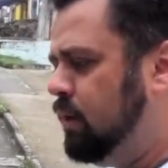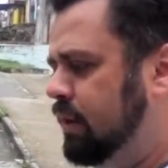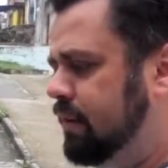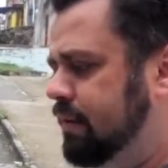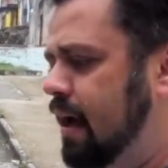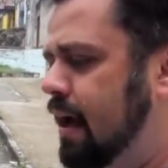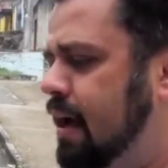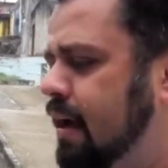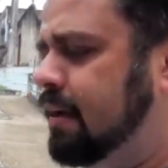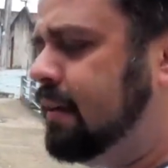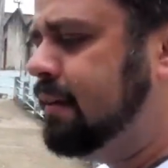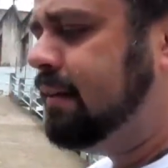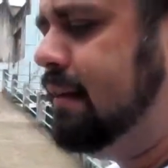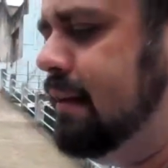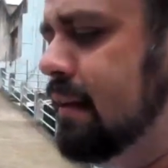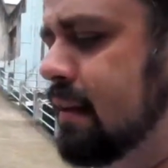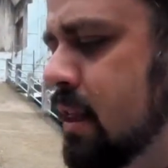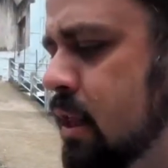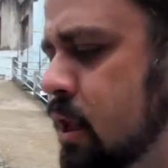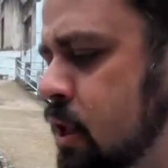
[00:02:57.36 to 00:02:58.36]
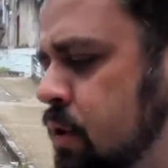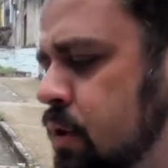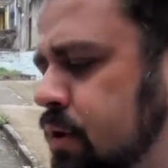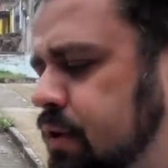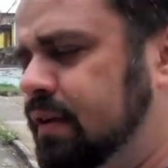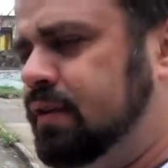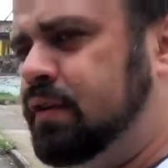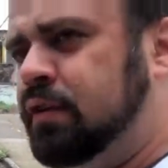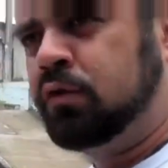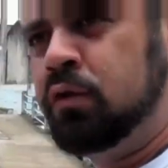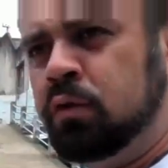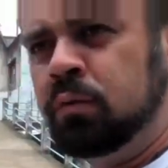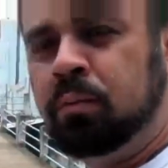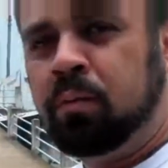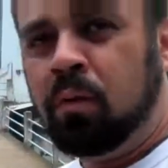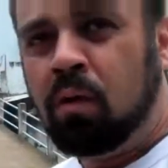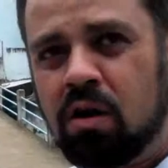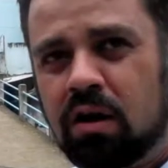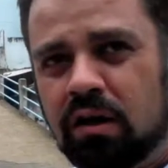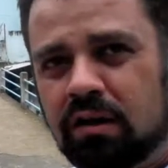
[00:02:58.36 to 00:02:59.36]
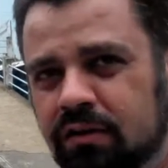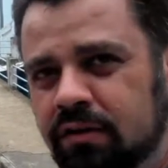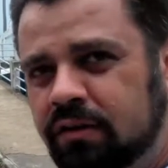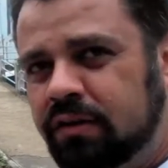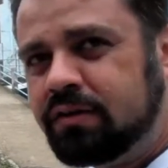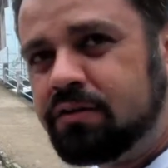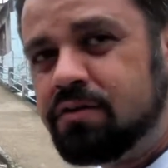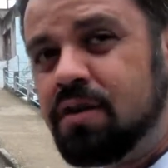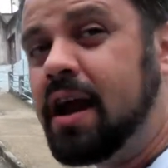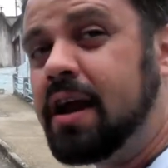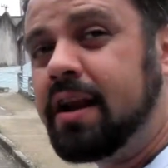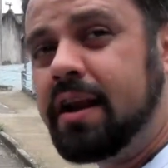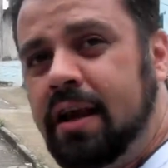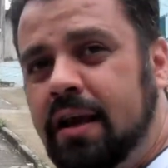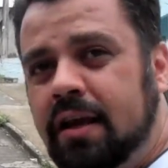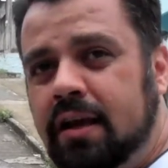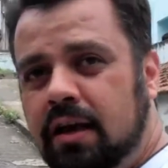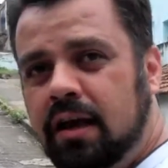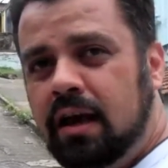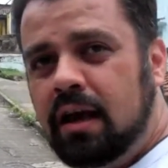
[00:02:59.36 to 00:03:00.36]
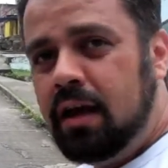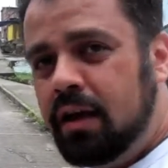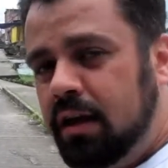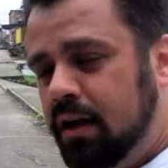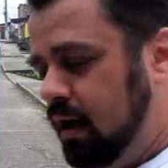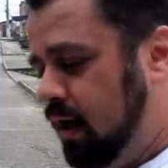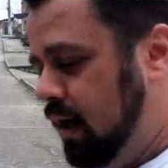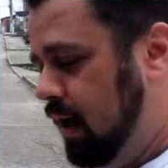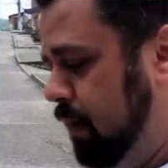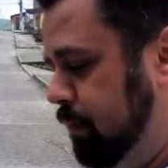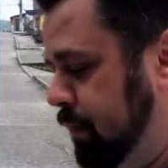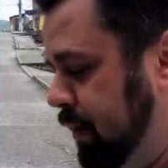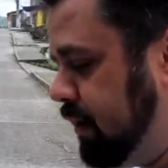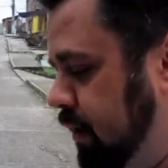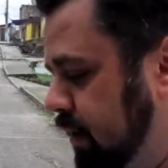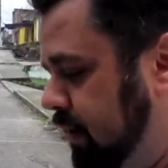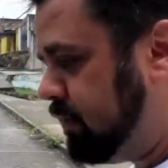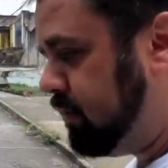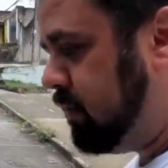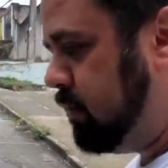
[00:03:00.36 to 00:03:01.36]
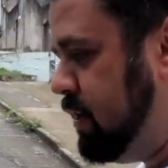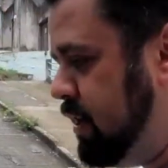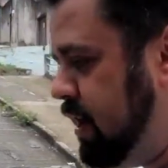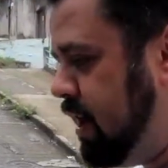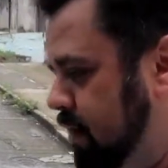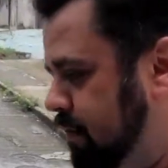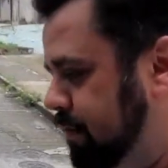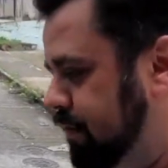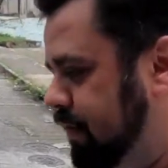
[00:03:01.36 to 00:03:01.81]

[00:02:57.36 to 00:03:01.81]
taken this youth as a support training because we are